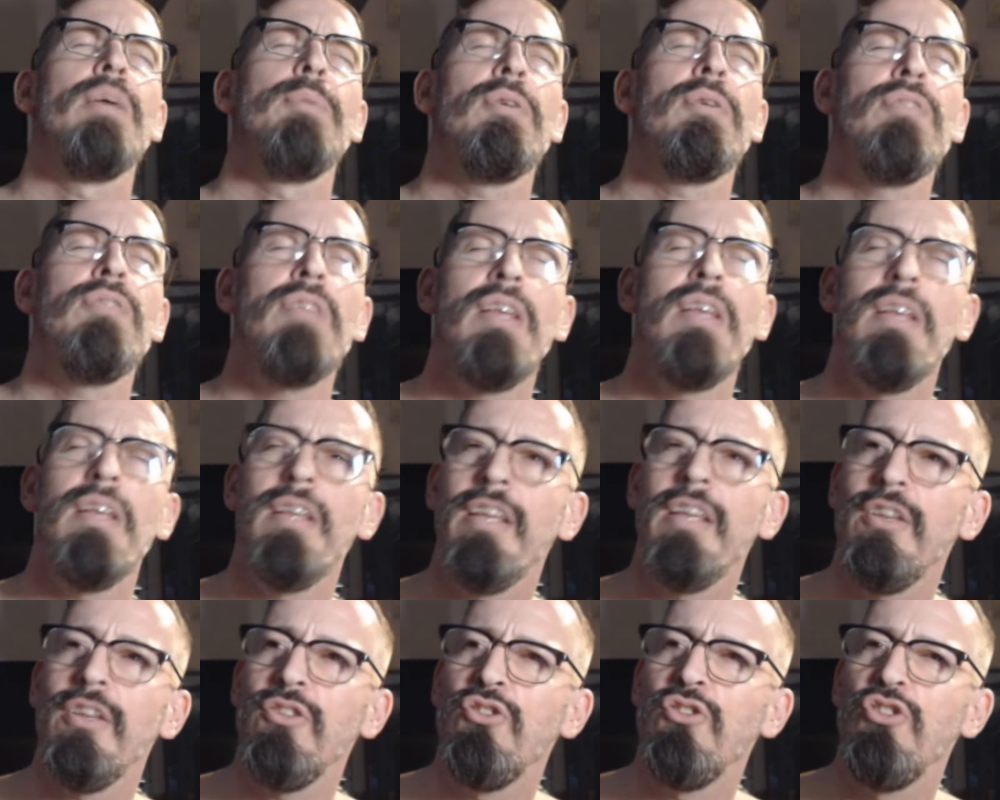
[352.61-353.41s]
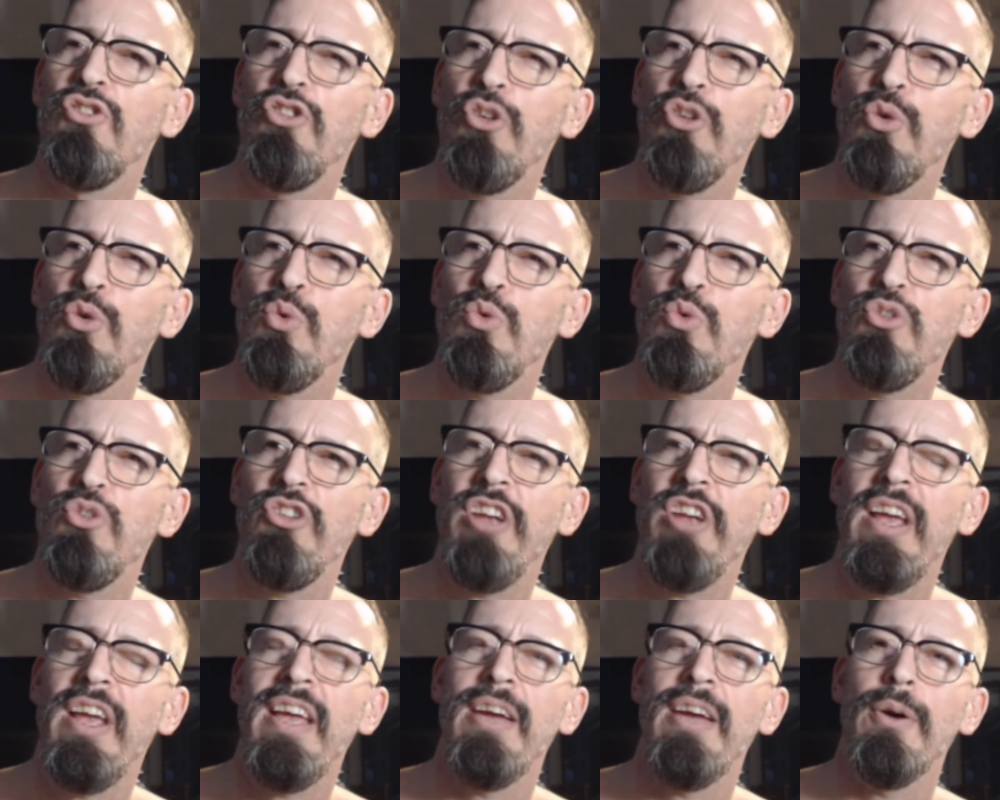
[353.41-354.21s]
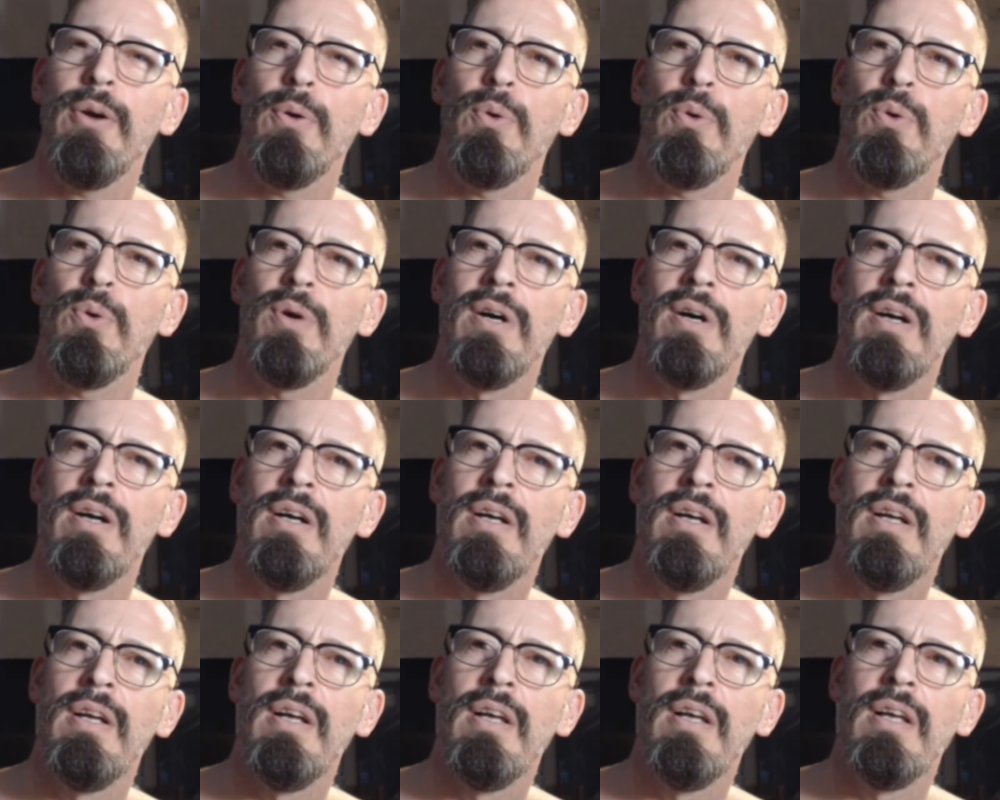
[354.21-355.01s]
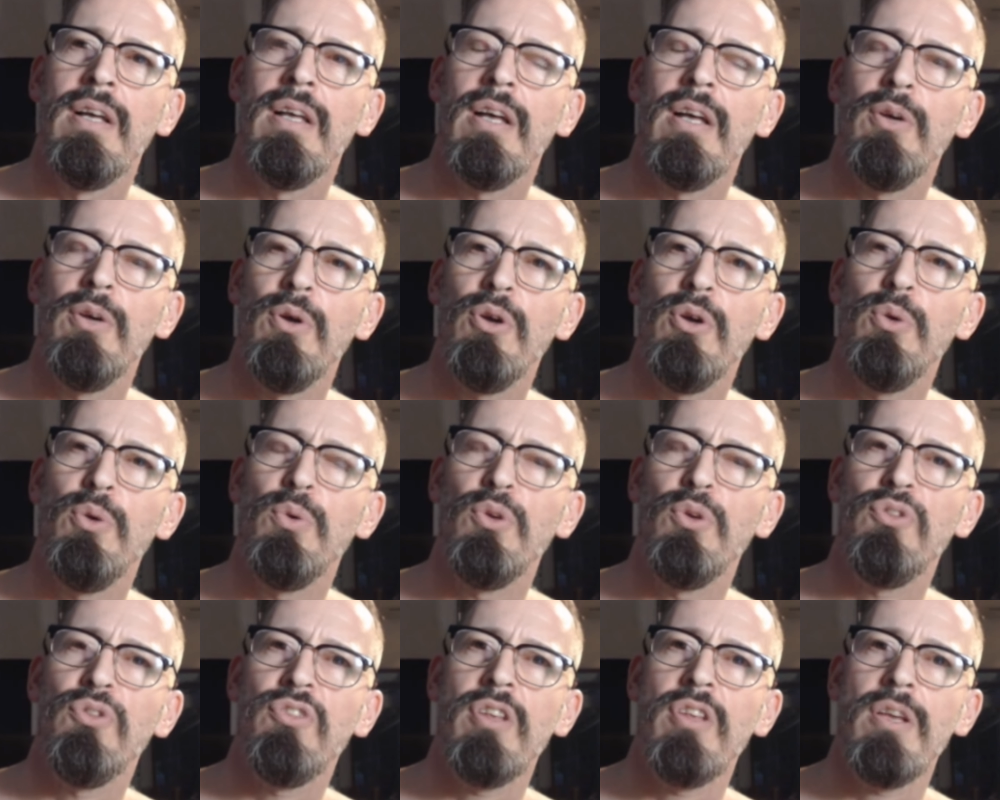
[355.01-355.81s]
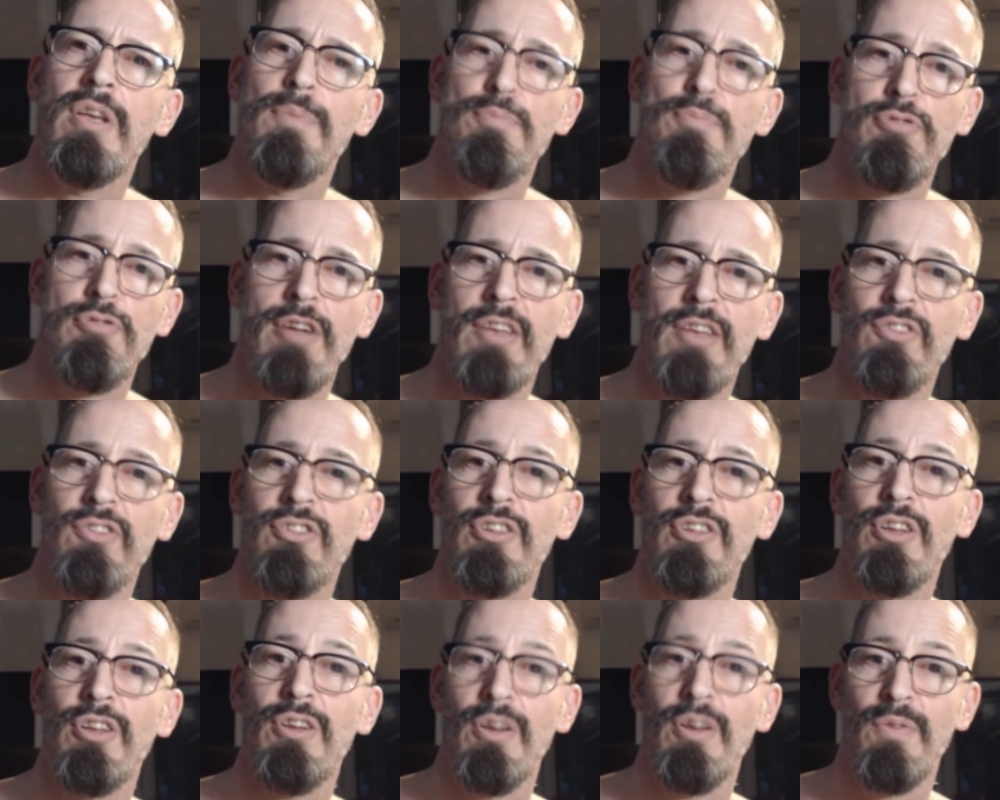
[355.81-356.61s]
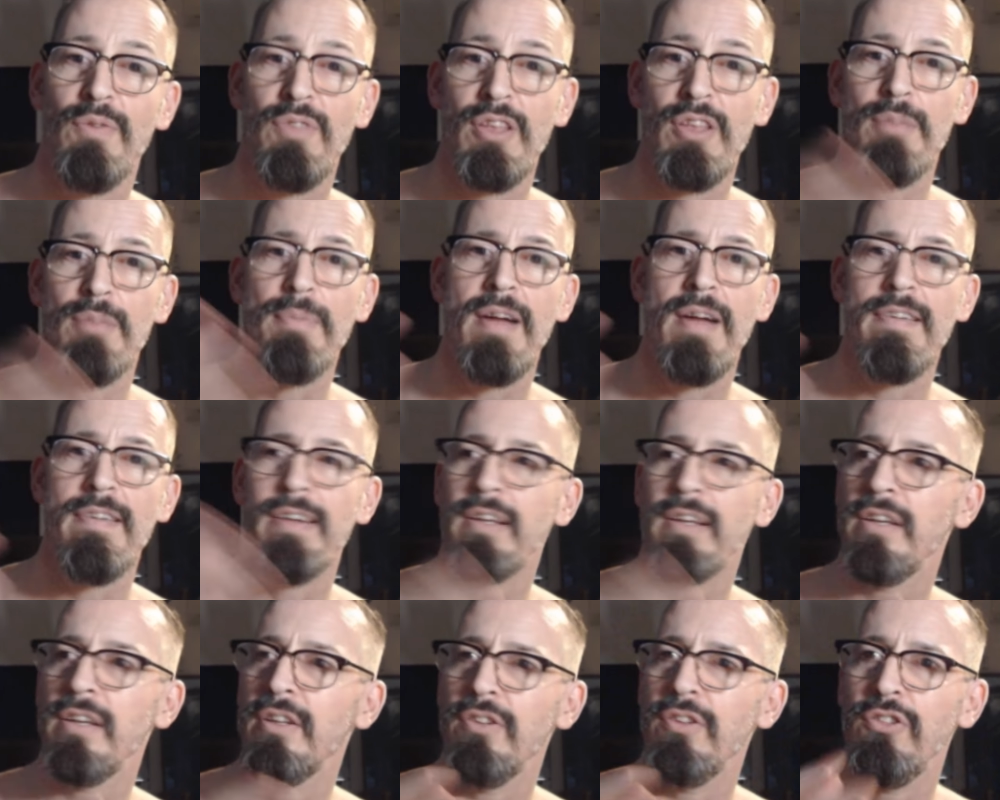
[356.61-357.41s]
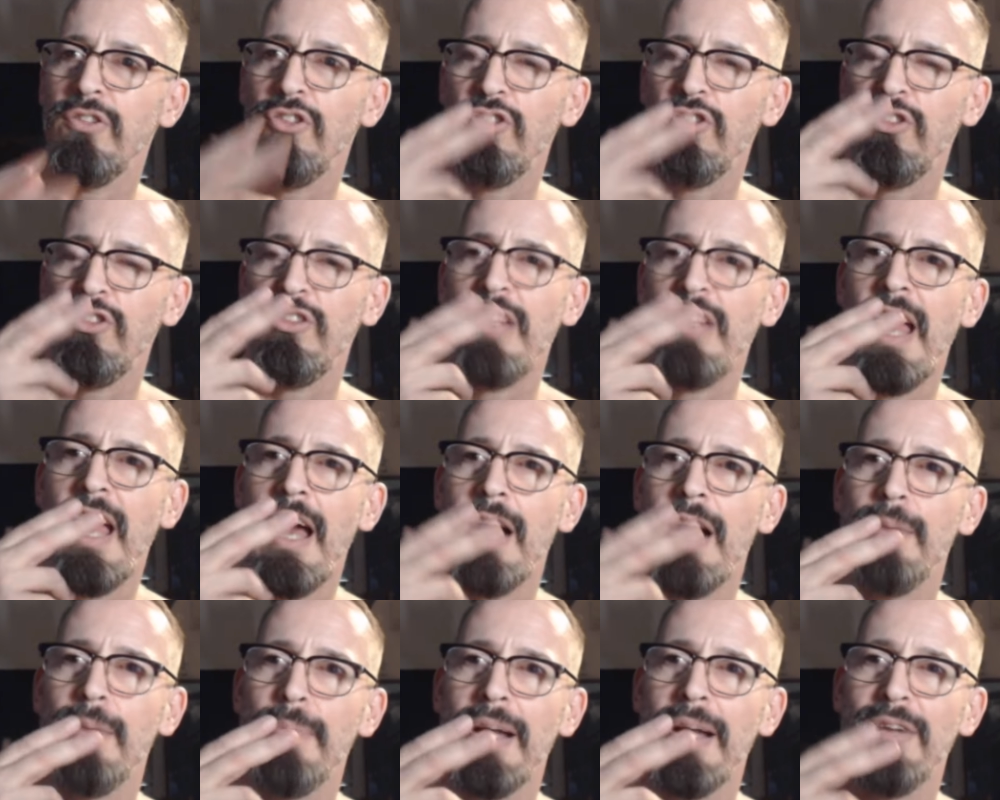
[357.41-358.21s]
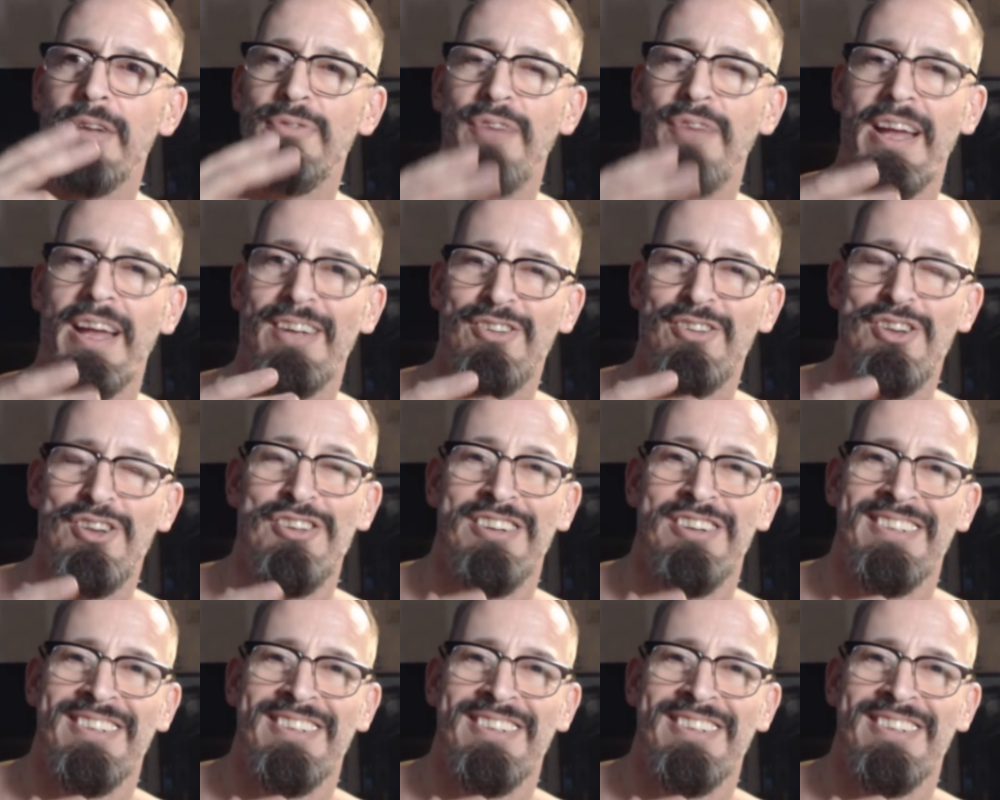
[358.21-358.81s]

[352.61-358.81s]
I think it's George Hill who was the president of the American Snout Manufacturer?